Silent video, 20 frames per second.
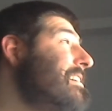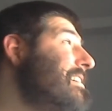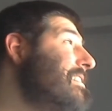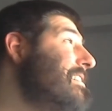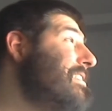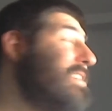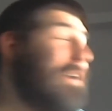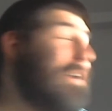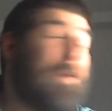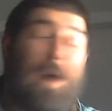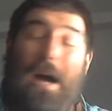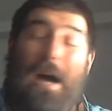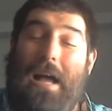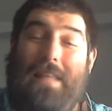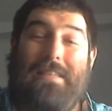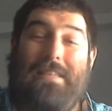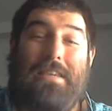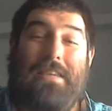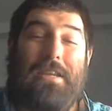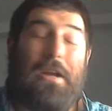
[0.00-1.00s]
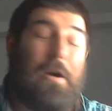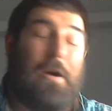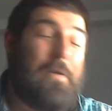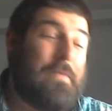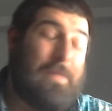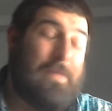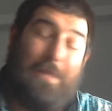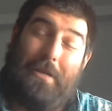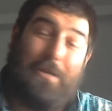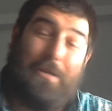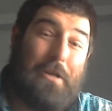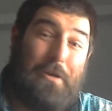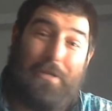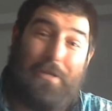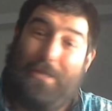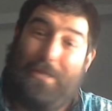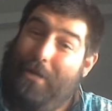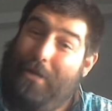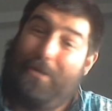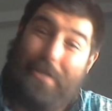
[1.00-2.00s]
So I, you know, there goes
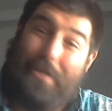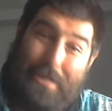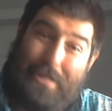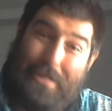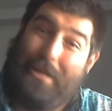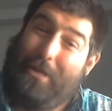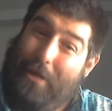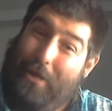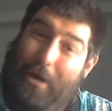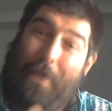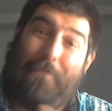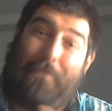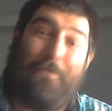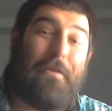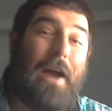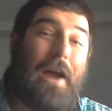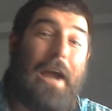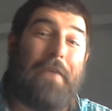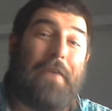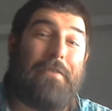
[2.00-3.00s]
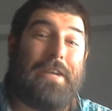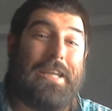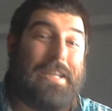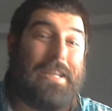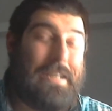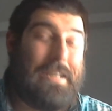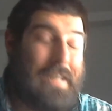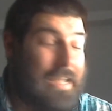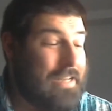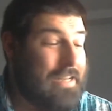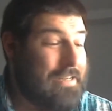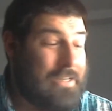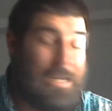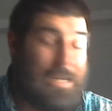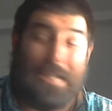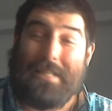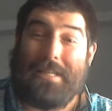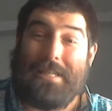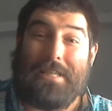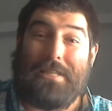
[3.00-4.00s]
there. There you are for irony and, and
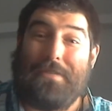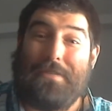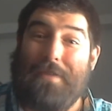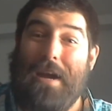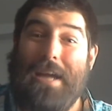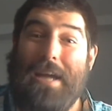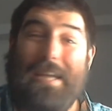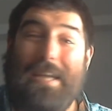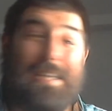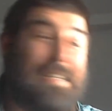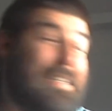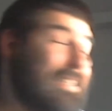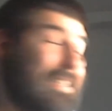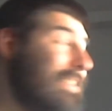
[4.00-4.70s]
justice, right?